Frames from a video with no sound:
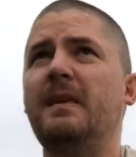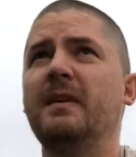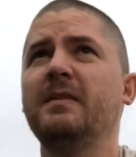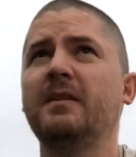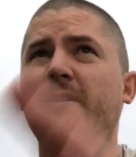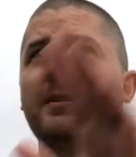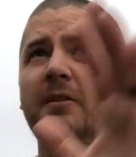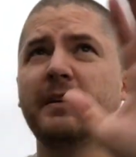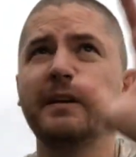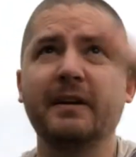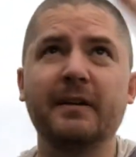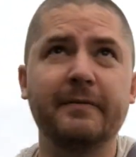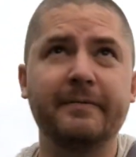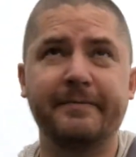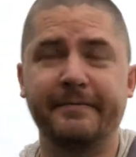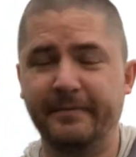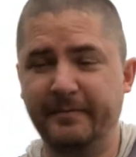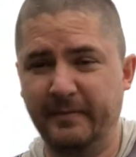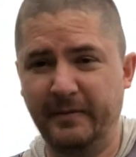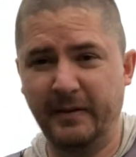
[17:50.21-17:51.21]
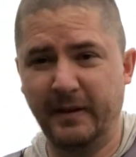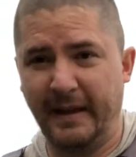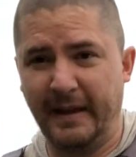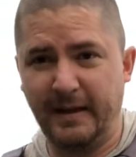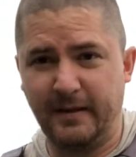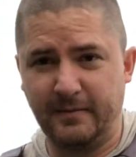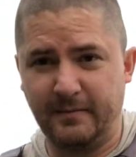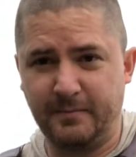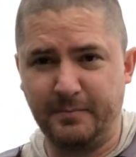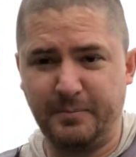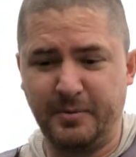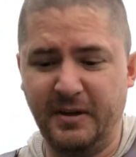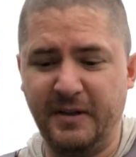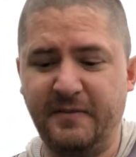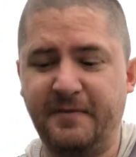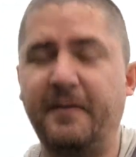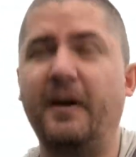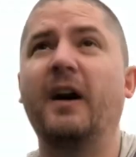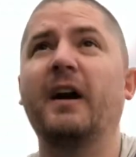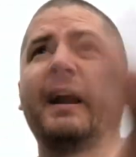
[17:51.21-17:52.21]
they'll live like pretty
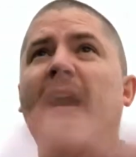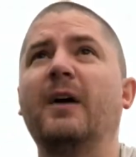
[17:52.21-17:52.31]
far